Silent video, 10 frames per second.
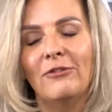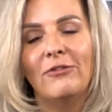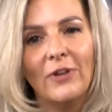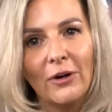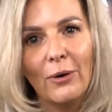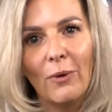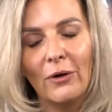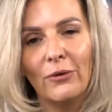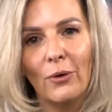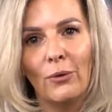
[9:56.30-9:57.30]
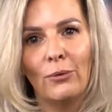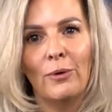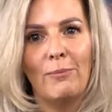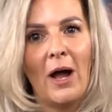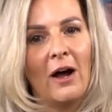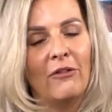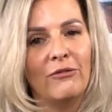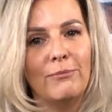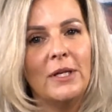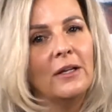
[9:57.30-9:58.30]
very well known PATH
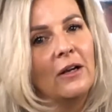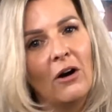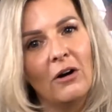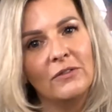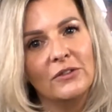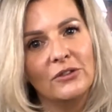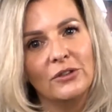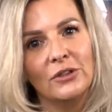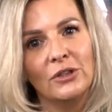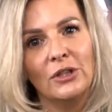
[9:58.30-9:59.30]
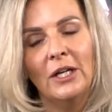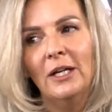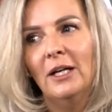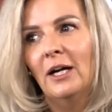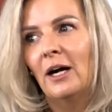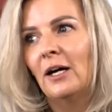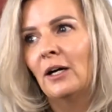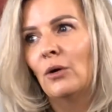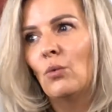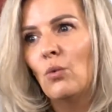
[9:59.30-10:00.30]
media officer,
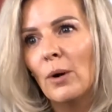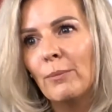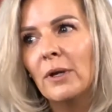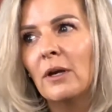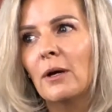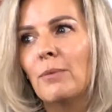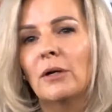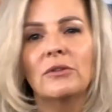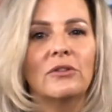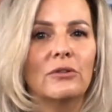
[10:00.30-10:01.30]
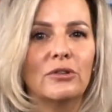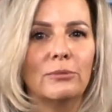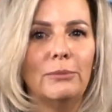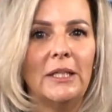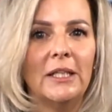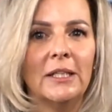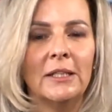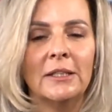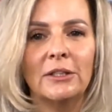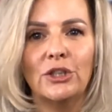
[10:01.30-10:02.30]
woman about social
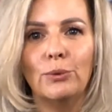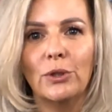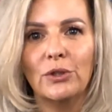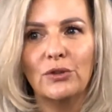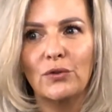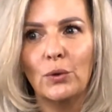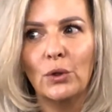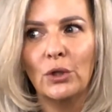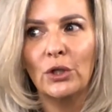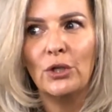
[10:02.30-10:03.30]
media. She works for